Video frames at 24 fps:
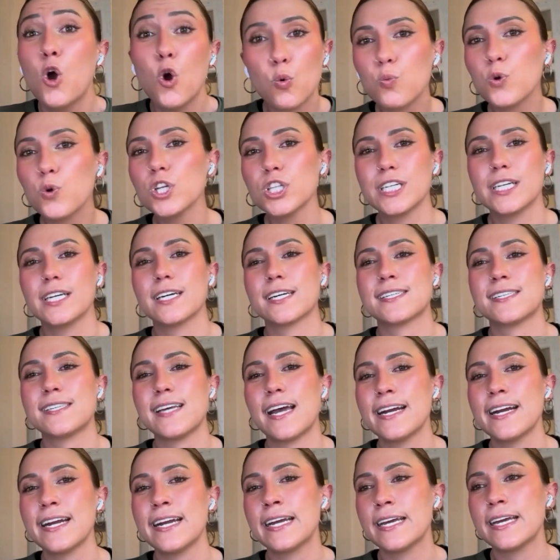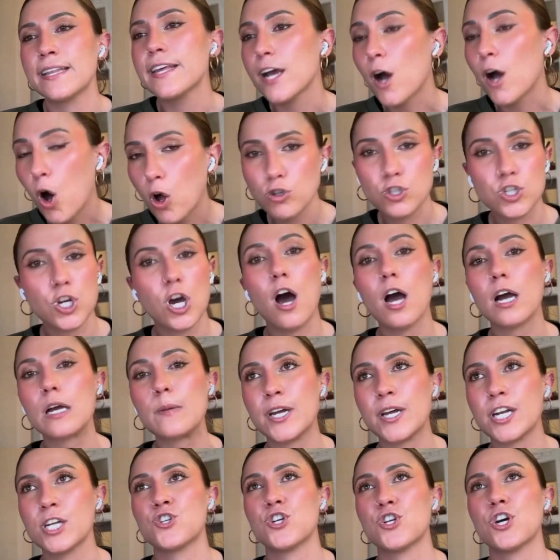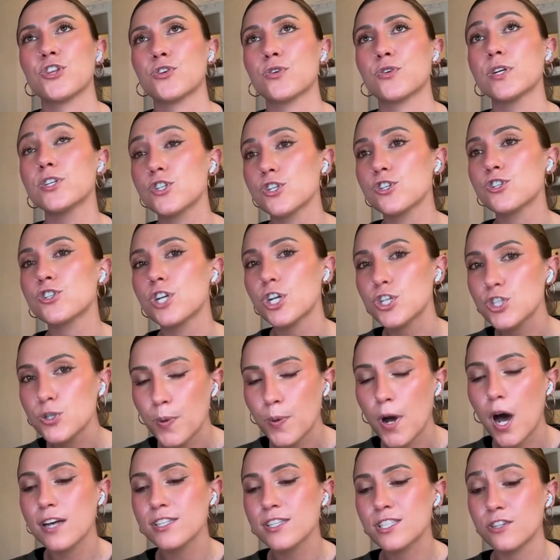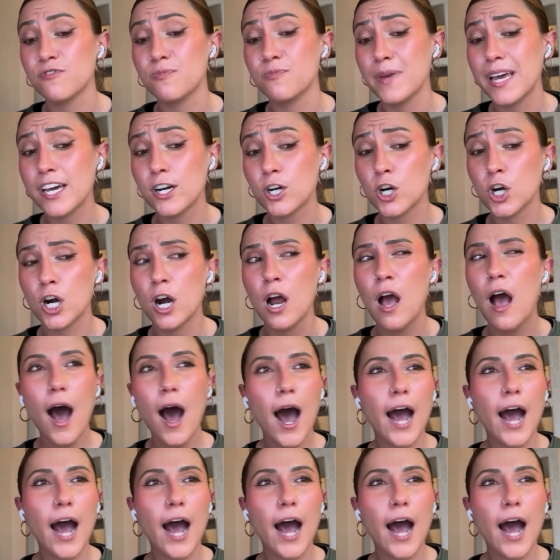really exciting and they all talk about each other in just such a positive manner